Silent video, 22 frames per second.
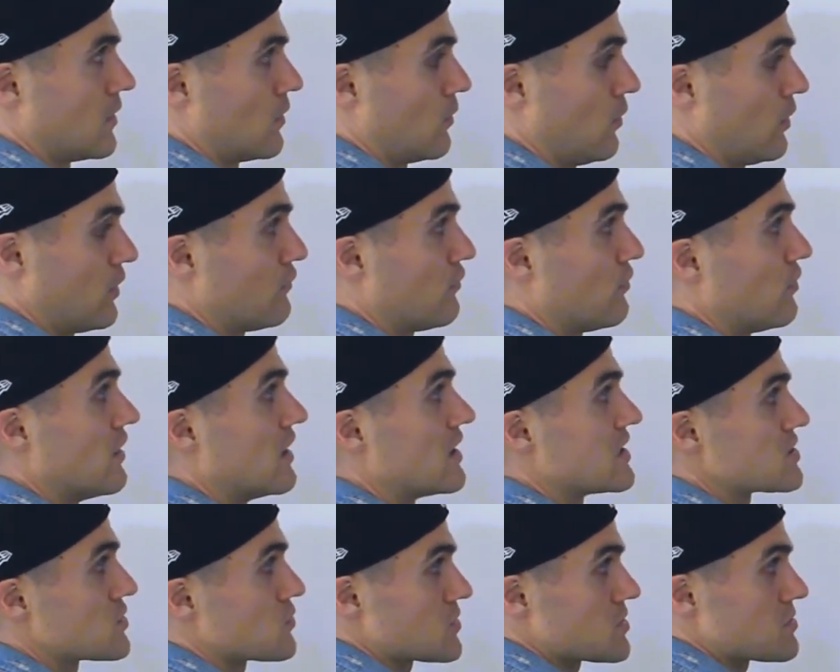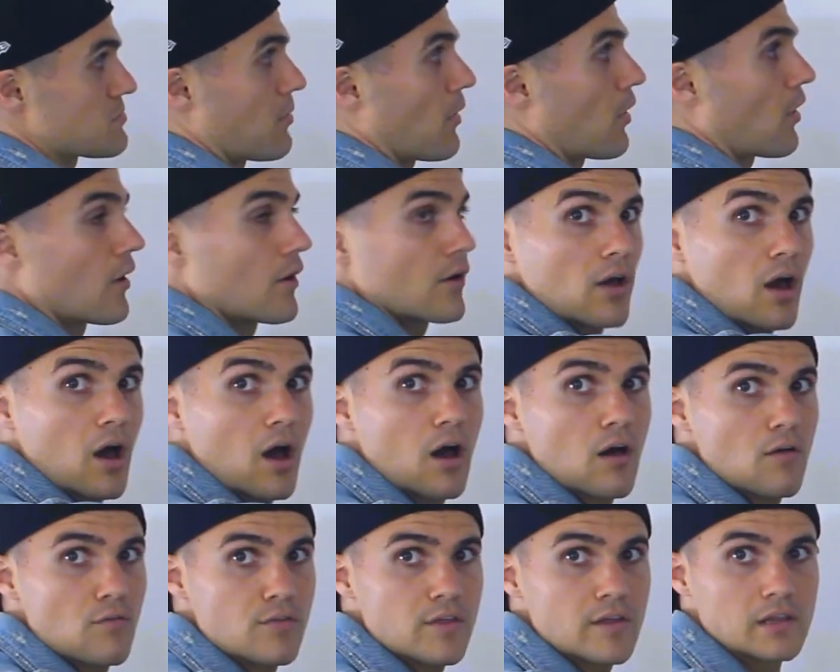What if this was part
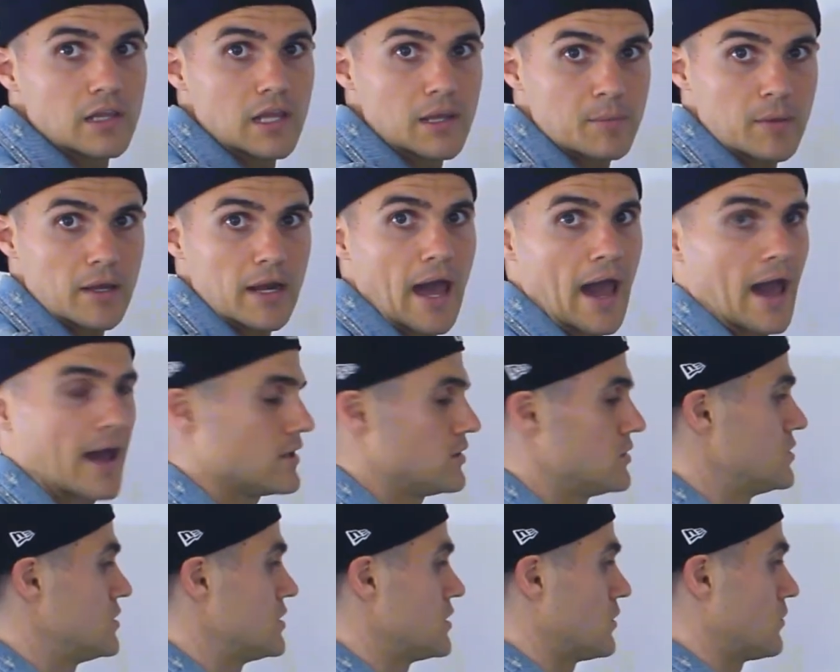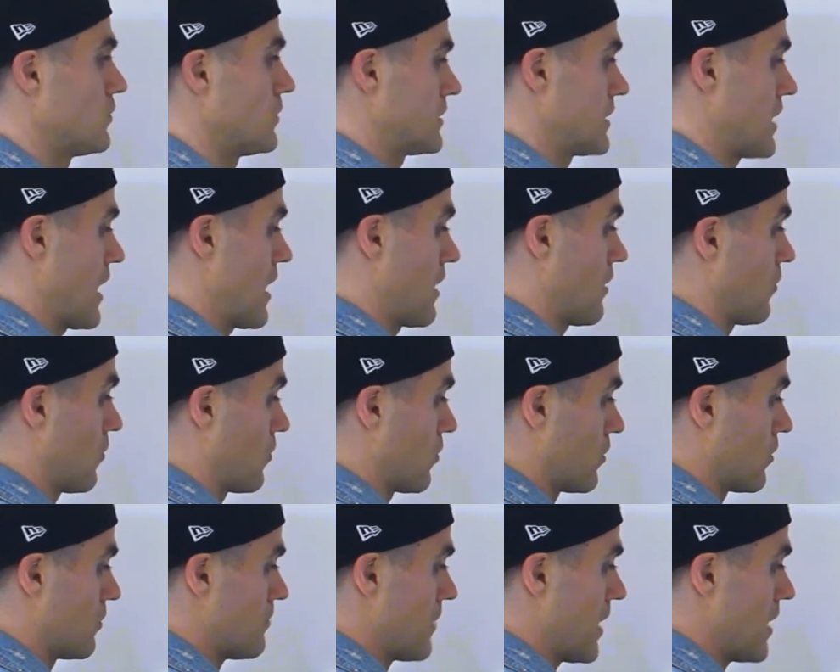of the limit? How do you deal with that?
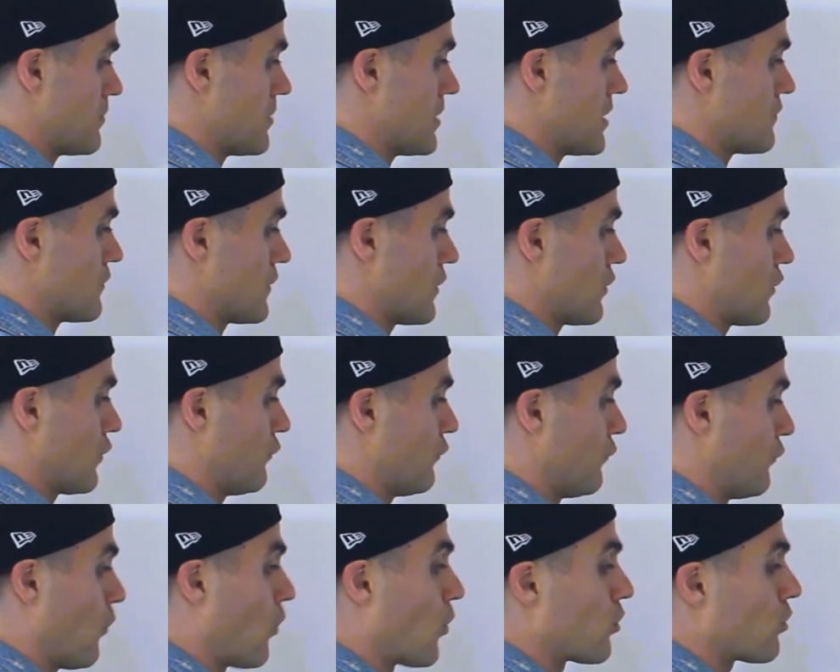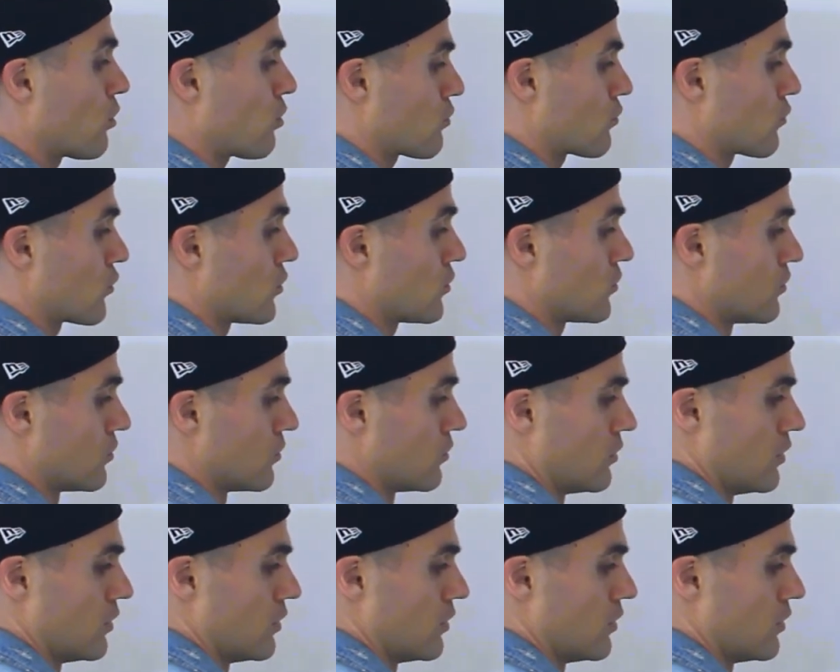Or maybe even the fourth root